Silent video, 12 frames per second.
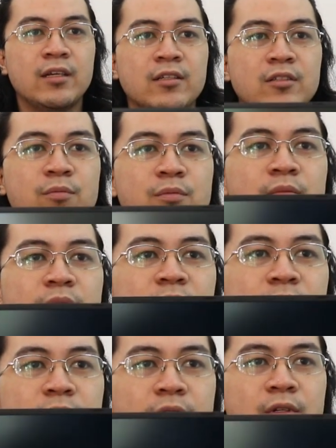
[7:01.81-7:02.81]
So,
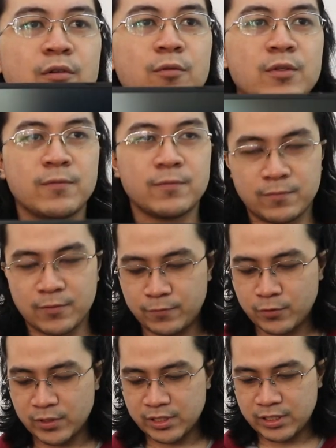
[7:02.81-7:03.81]
I don't know if
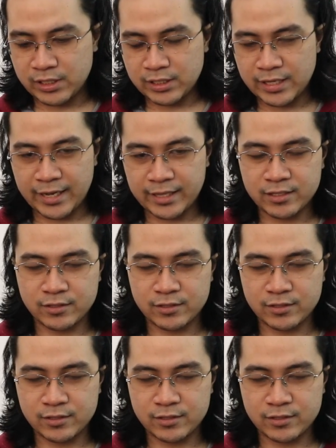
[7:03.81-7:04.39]
you can see that.